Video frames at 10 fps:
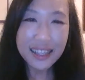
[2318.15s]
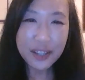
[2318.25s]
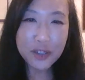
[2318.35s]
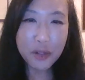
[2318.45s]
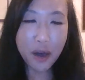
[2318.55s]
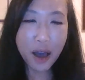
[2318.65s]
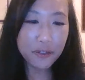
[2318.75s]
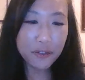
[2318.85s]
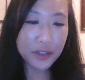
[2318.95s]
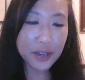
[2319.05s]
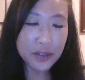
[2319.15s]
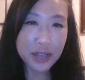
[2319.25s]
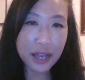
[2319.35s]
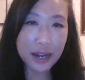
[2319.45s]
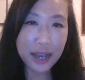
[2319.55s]
There's a lot of things
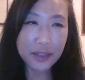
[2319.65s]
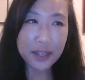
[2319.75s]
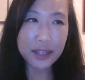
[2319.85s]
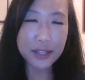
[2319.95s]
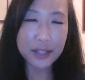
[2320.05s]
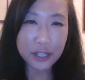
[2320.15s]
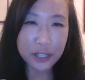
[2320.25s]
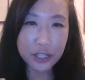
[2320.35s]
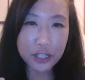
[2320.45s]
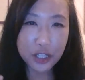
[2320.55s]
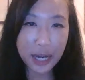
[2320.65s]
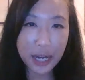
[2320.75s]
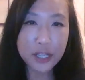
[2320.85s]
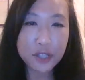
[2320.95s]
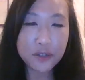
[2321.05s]
that I think in the
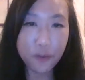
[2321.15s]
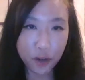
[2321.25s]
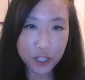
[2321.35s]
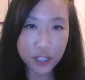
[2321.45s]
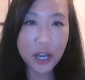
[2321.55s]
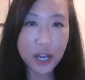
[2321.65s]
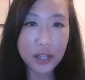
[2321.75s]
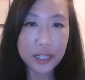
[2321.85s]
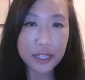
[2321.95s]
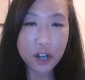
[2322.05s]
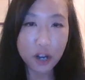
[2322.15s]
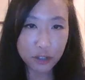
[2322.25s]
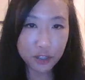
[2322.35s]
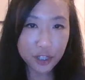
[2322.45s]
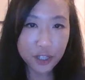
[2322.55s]
Chinese fortune-telling
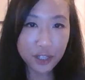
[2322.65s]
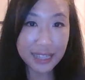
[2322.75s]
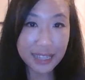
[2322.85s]
culture